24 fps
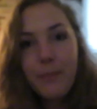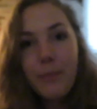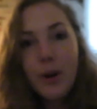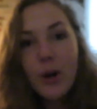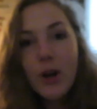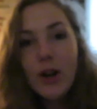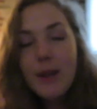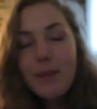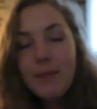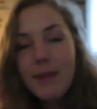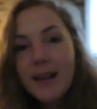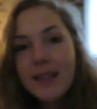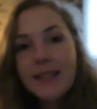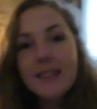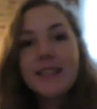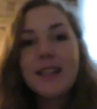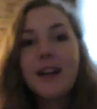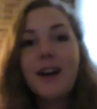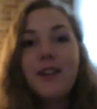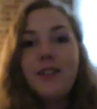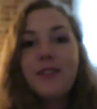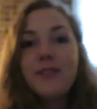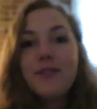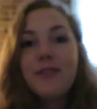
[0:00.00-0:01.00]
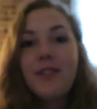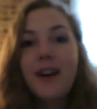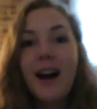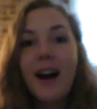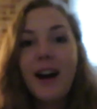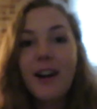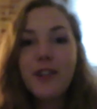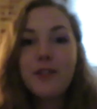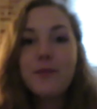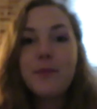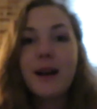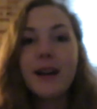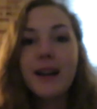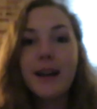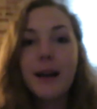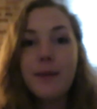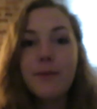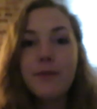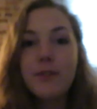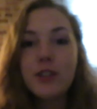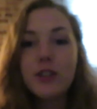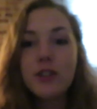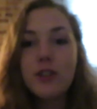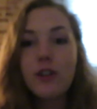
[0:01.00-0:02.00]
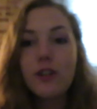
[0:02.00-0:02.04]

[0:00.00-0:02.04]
putting myself out of my comfort